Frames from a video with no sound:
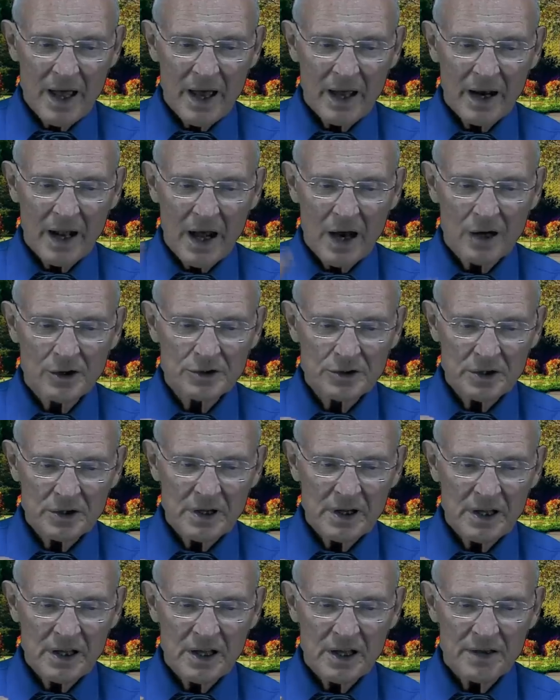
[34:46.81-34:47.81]
And how should
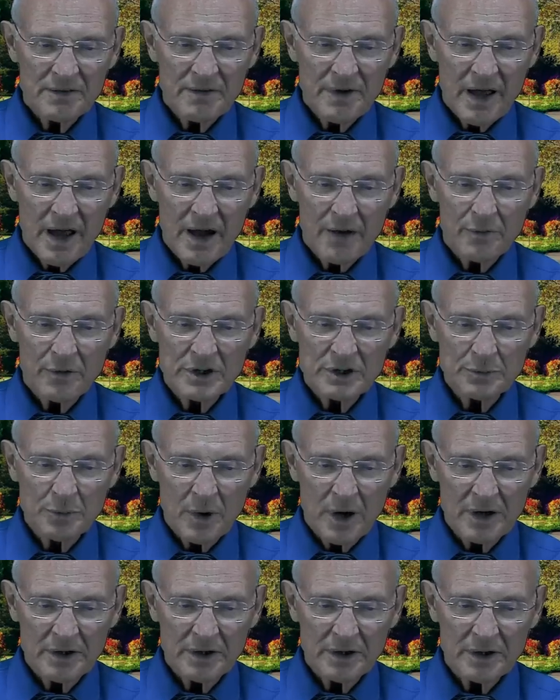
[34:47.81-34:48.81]
Eve have
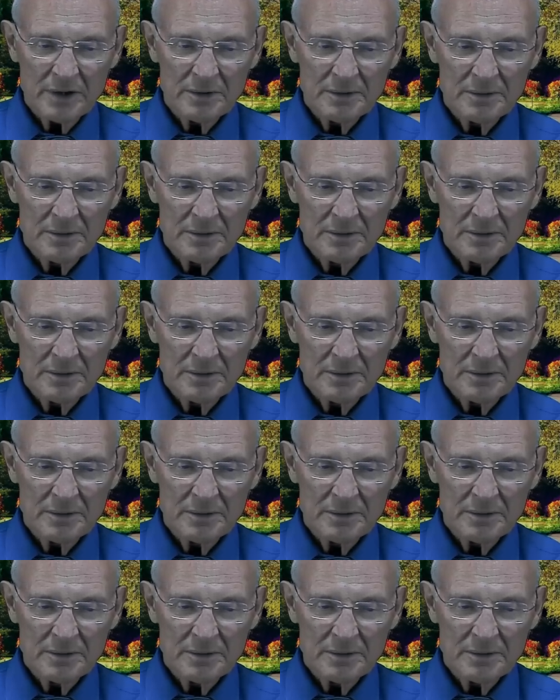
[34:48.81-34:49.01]
responded?